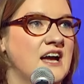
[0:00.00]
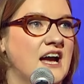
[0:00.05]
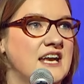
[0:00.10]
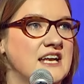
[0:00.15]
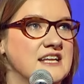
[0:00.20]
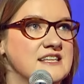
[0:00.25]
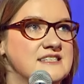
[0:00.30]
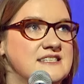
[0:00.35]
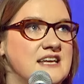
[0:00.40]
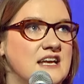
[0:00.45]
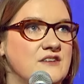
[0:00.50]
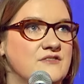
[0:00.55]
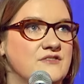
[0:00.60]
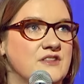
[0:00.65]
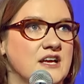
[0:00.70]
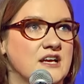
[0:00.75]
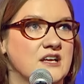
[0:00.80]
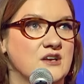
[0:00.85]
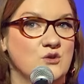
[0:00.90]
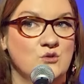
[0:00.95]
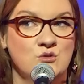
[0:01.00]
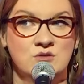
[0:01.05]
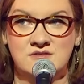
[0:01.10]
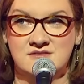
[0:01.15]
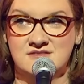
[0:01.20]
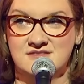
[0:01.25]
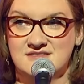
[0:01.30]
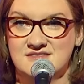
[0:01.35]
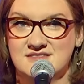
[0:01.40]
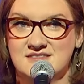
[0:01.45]
And instead of thinking, oh,
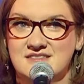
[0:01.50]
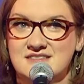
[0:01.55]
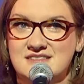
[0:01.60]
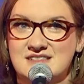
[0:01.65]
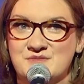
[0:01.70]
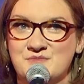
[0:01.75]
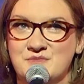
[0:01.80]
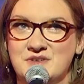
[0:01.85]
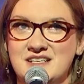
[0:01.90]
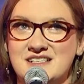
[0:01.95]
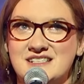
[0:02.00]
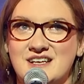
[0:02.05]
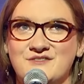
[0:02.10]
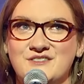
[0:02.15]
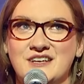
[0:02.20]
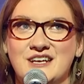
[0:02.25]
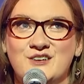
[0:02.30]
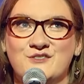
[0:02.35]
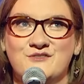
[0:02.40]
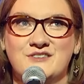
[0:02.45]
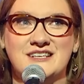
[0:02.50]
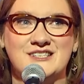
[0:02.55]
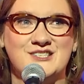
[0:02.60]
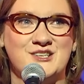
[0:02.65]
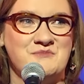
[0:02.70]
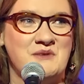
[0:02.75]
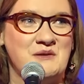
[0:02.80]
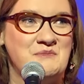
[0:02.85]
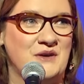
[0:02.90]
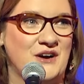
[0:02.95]
somebody's having a lovely
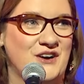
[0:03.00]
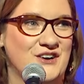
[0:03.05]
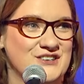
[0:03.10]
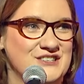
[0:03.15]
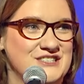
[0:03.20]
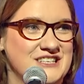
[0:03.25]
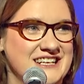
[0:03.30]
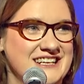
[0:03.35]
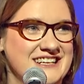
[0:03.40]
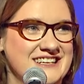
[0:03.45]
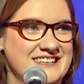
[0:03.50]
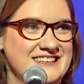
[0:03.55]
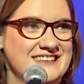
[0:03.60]
summer party,